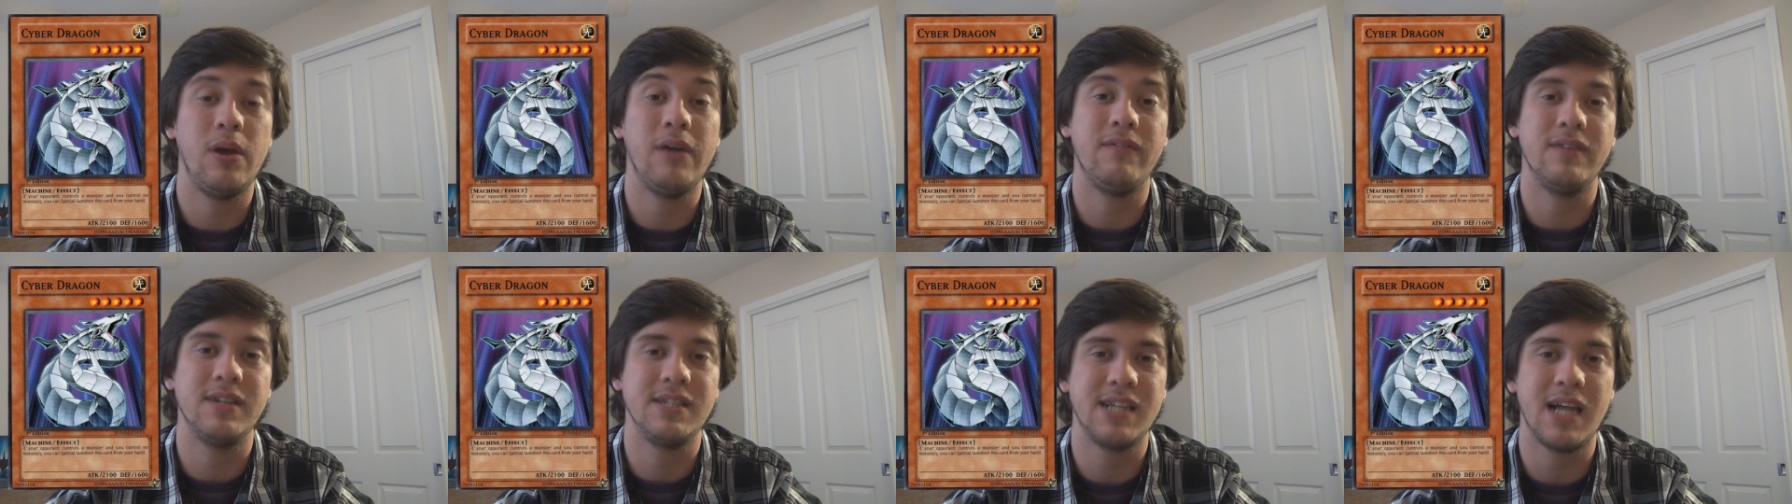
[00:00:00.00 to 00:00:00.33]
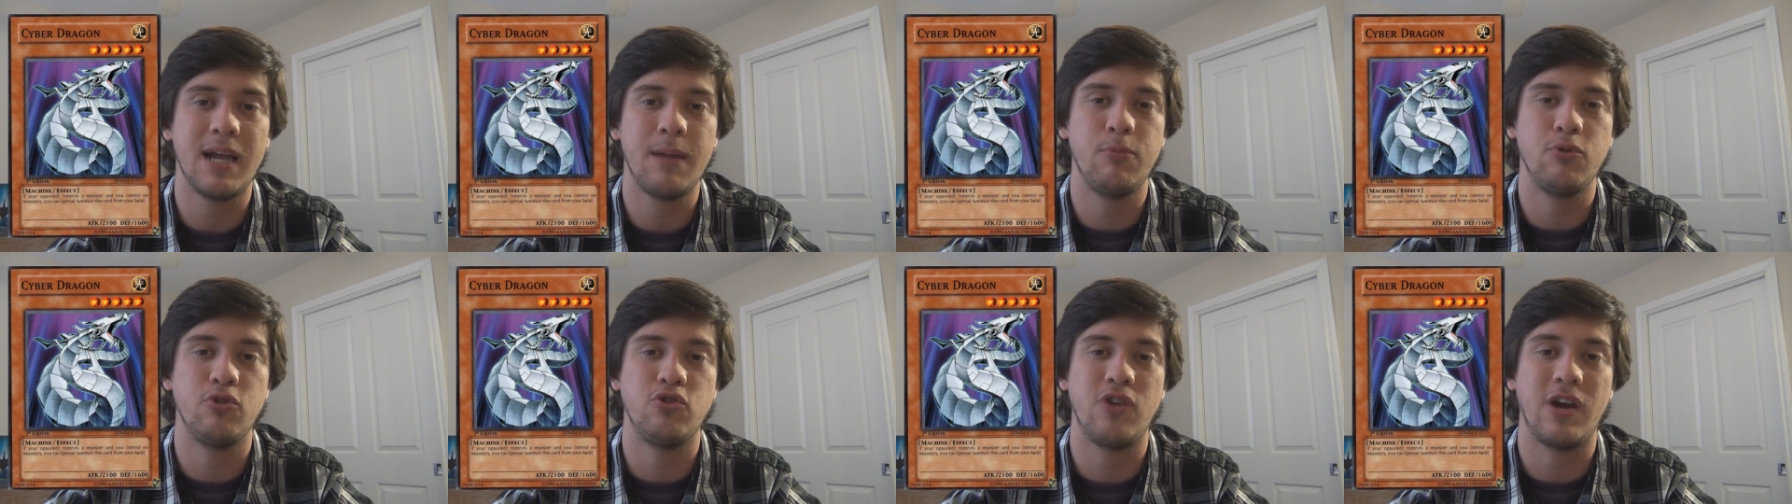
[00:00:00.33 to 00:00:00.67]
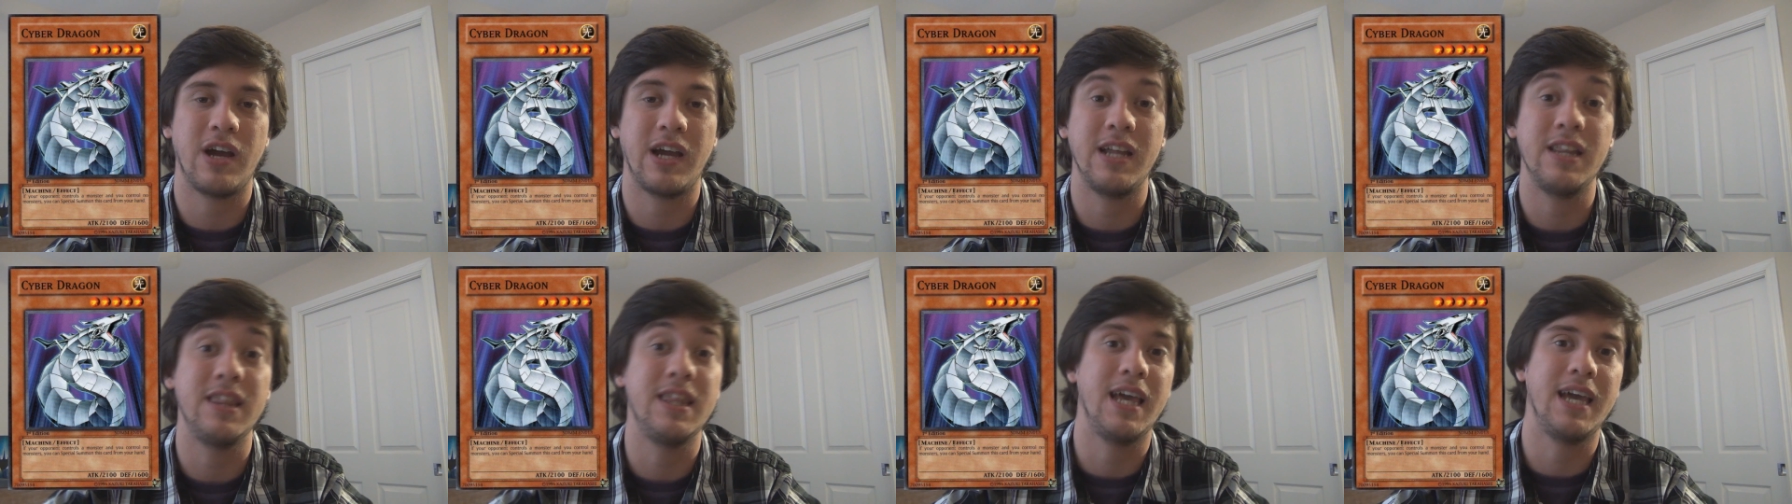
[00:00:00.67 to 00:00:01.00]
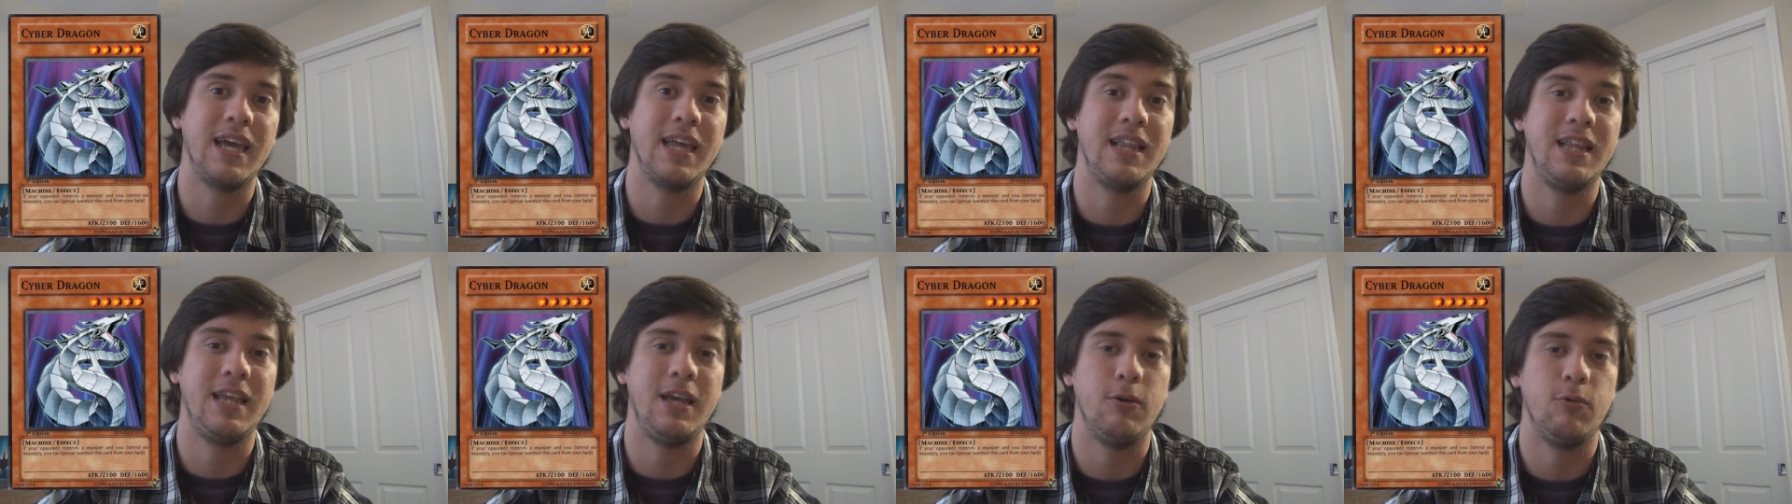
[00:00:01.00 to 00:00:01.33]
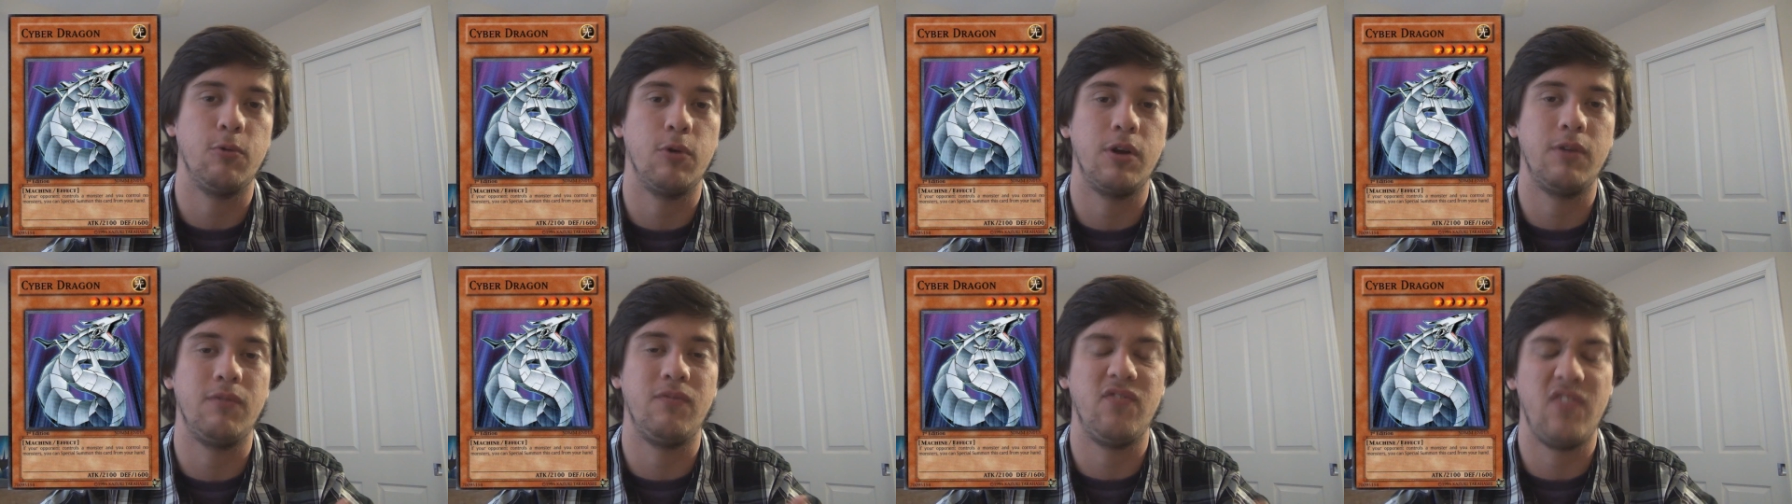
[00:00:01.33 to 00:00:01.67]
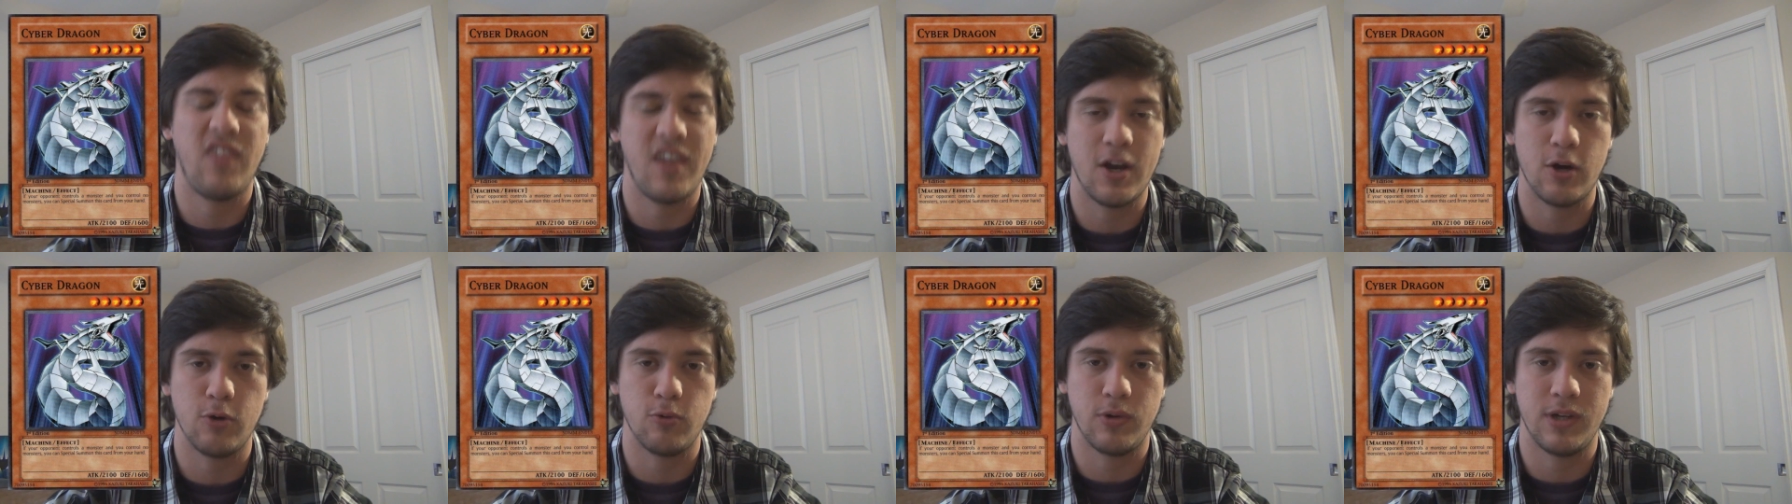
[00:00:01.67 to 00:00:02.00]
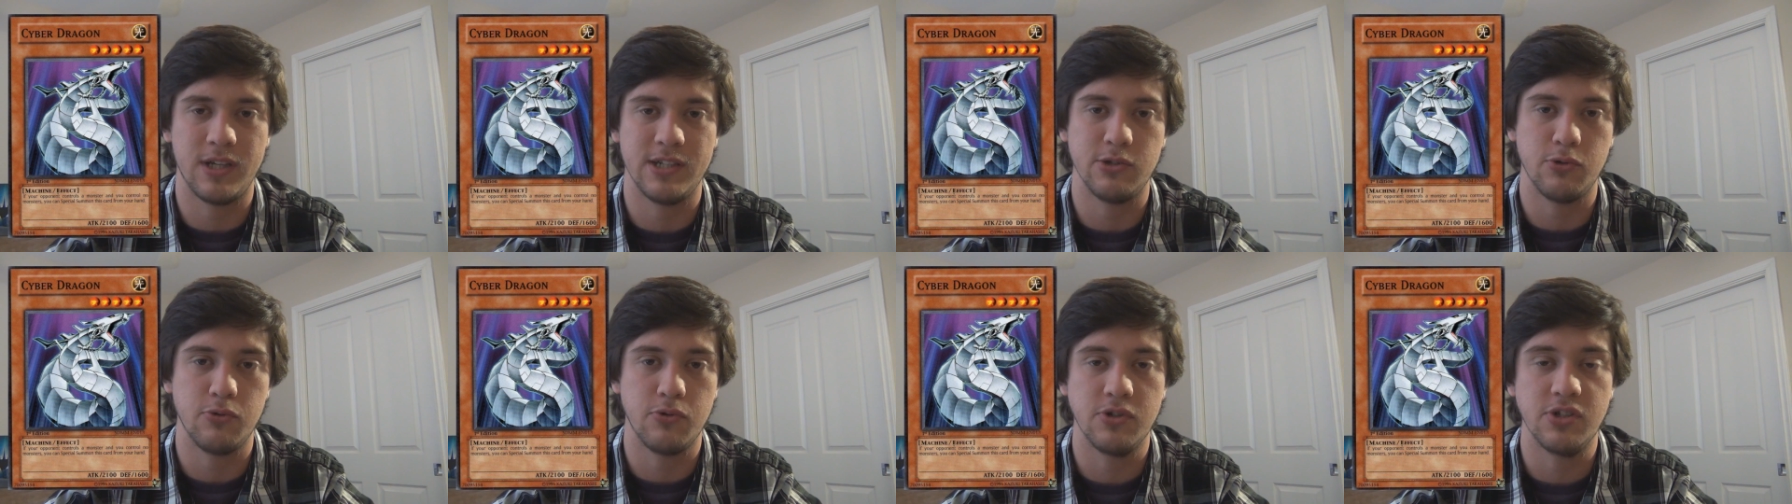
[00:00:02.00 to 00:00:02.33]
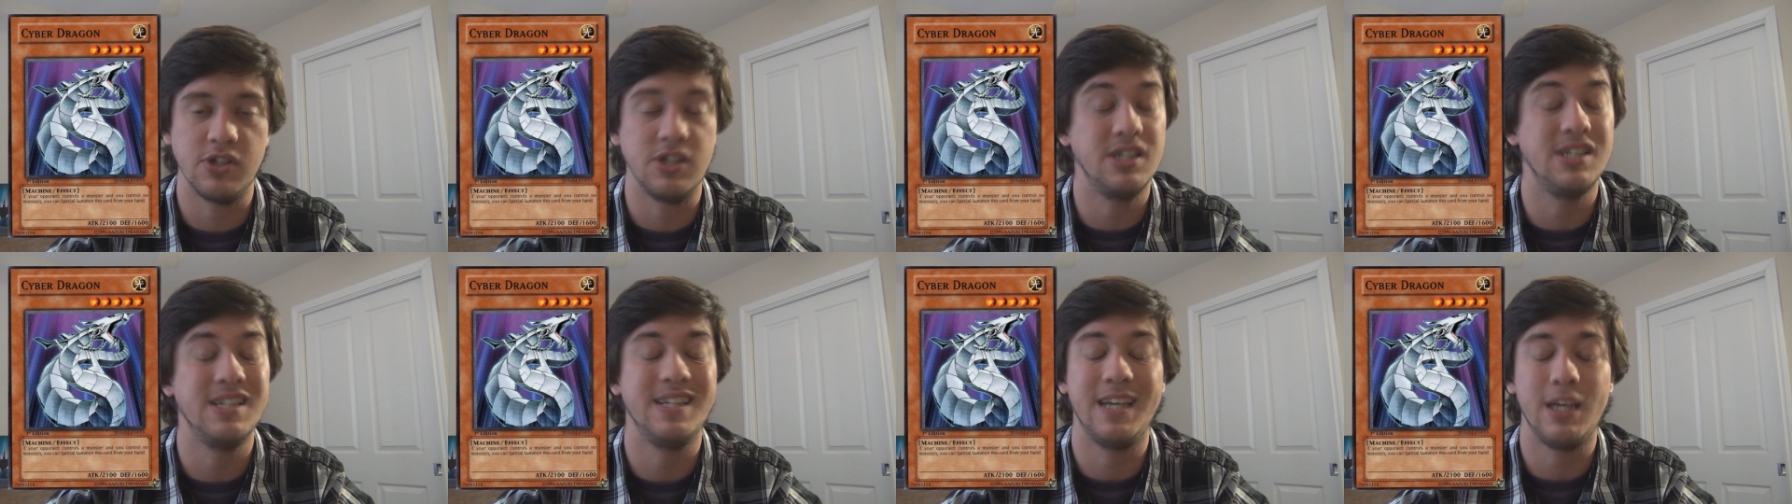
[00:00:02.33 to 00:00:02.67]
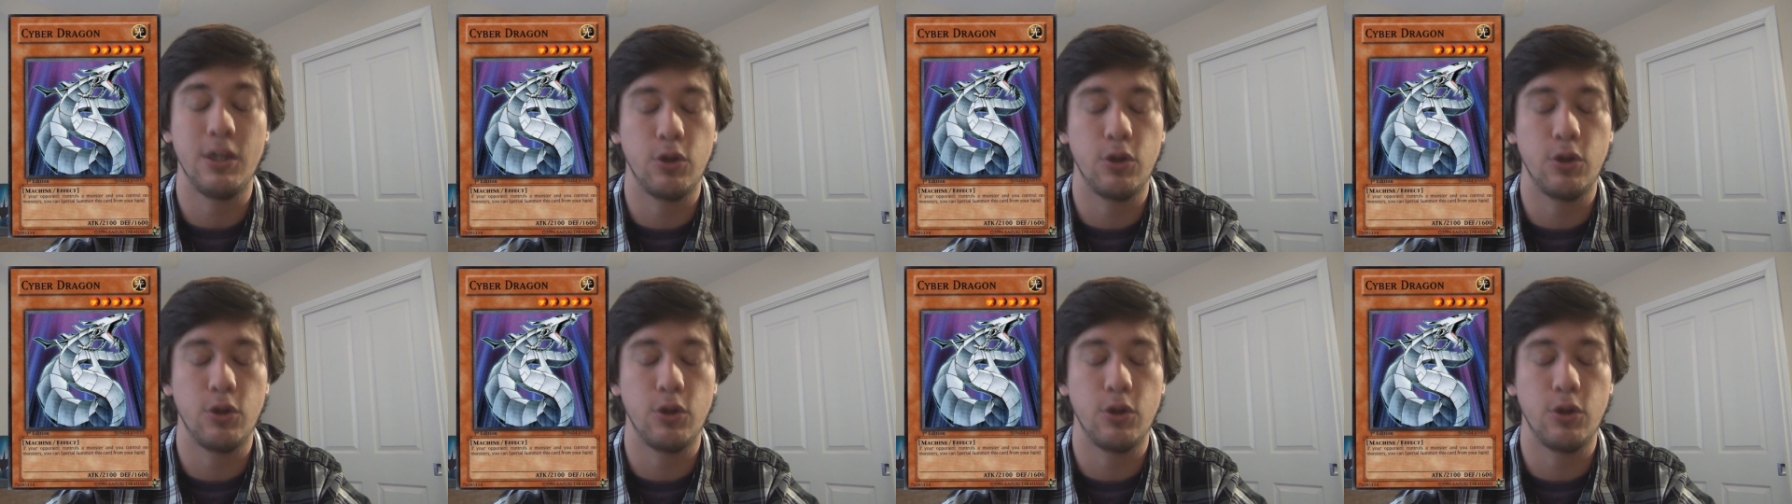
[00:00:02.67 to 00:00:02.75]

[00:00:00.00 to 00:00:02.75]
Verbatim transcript: you have a Cyber Dragon that can get rid of their resources.